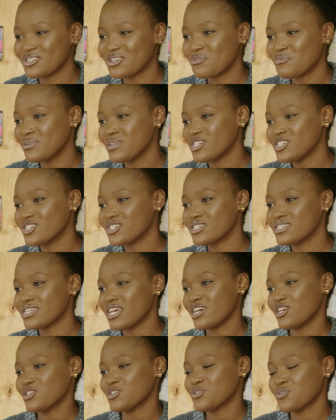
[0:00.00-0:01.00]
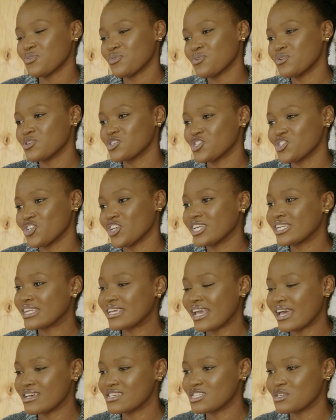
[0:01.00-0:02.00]
Oh, please just take us through your
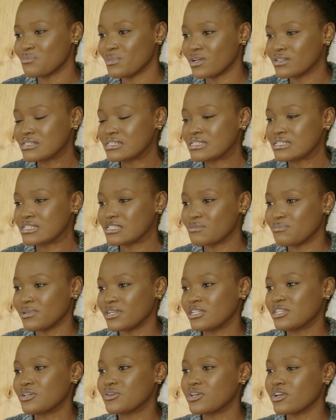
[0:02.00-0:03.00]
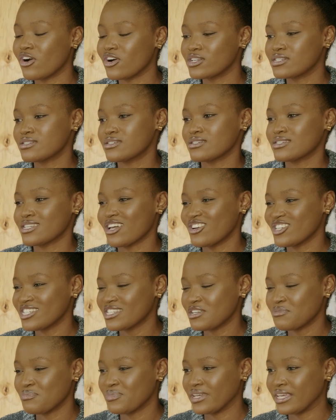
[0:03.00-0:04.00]
journey as a multidisciplinary artist. How
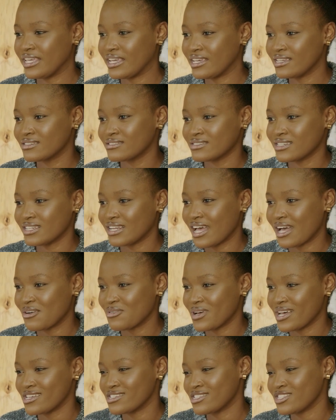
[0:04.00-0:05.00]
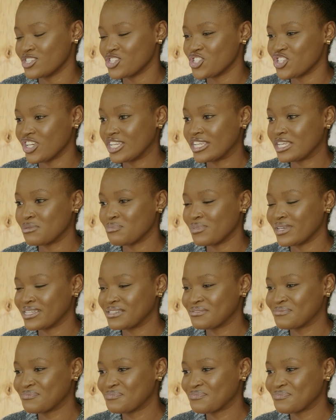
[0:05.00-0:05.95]
did it begin and how has the journey been?